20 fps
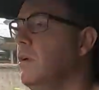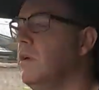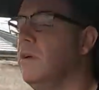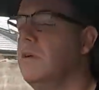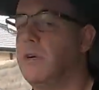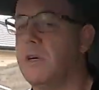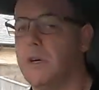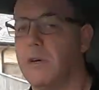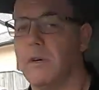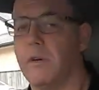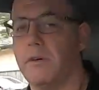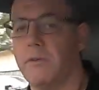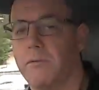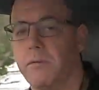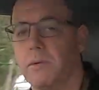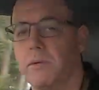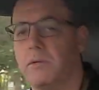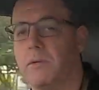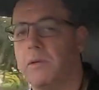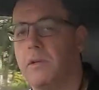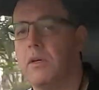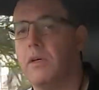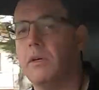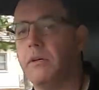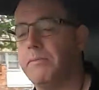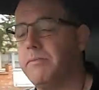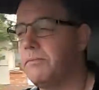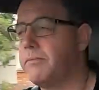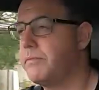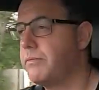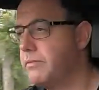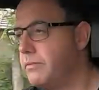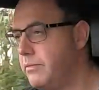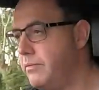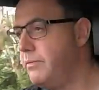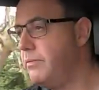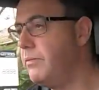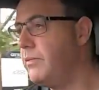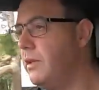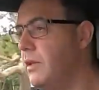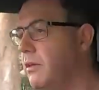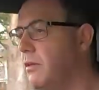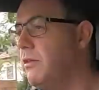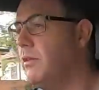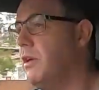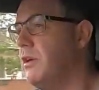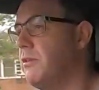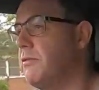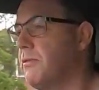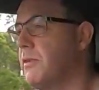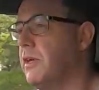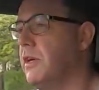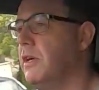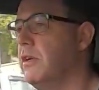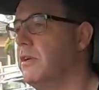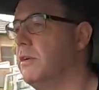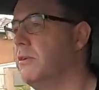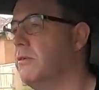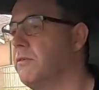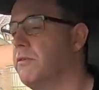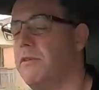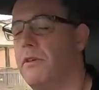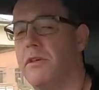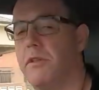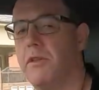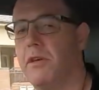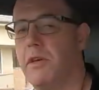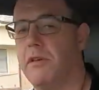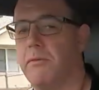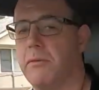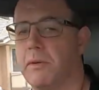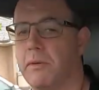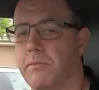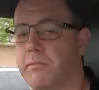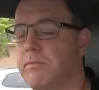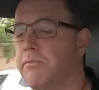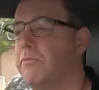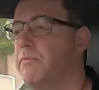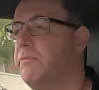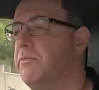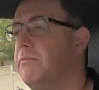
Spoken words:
alright guys, well thanks for that, and I'll see you on the next one.